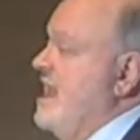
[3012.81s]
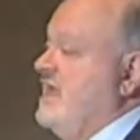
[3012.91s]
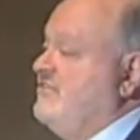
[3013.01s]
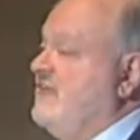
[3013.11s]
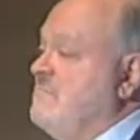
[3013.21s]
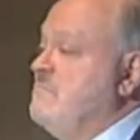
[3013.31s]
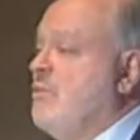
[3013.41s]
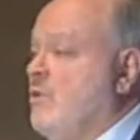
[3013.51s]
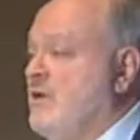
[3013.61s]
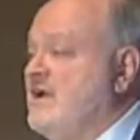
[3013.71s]
He's done
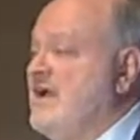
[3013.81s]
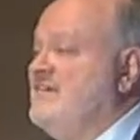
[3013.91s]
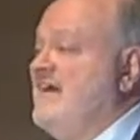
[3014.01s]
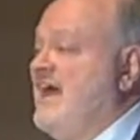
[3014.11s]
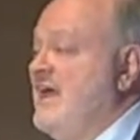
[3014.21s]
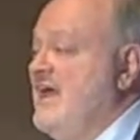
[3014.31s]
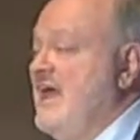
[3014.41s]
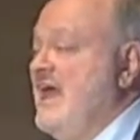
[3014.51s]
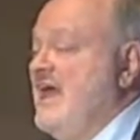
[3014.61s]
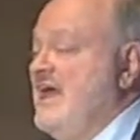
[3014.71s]
more to,
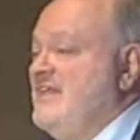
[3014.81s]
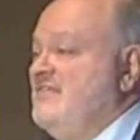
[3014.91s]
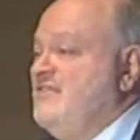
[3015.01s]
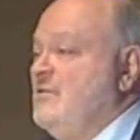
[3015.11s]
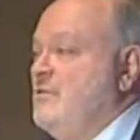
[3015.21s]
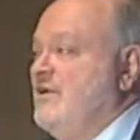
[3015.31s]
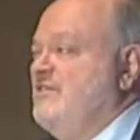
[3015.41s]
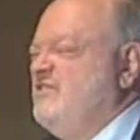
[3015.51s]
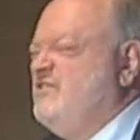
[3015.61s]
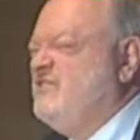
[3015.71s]
to
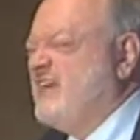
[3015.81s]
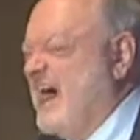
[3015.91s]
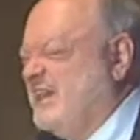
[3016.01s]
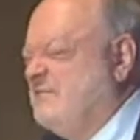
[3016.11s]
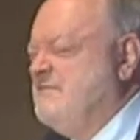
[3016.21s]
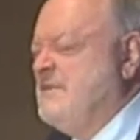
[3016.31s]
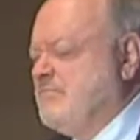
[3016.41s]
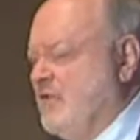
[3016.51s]
solve the